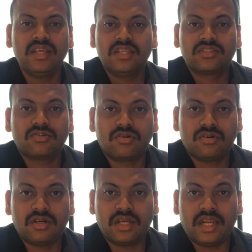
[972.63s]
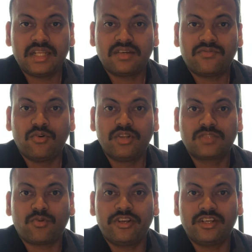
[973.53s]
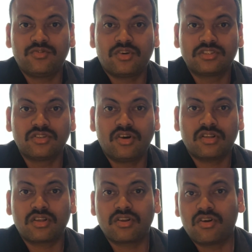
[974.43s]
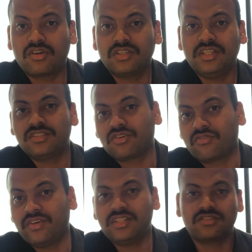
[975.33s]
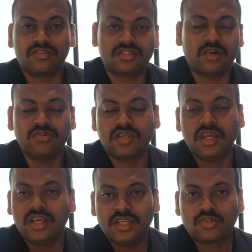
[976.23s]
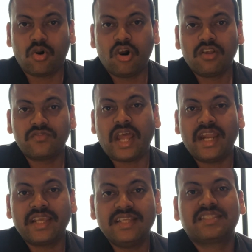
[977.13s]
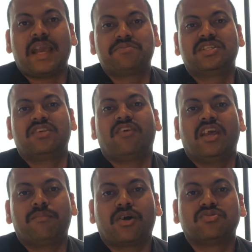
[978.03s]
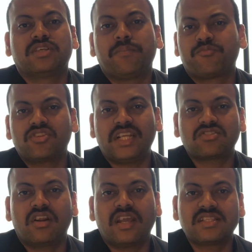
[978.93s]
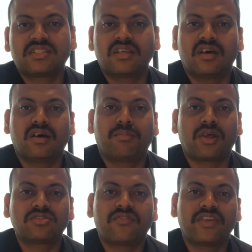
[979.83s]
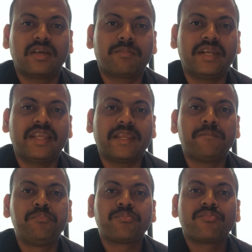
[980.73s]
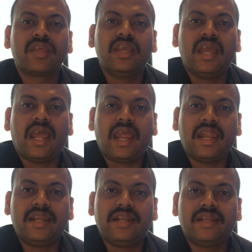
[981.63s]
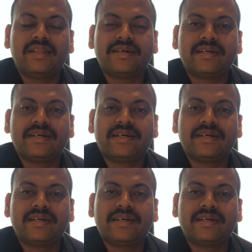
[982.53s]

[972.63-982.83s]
So and the phone is pointing towards north or northeast or west or south. So all of that is captured via browser. So that's called as browser fingerprinting. And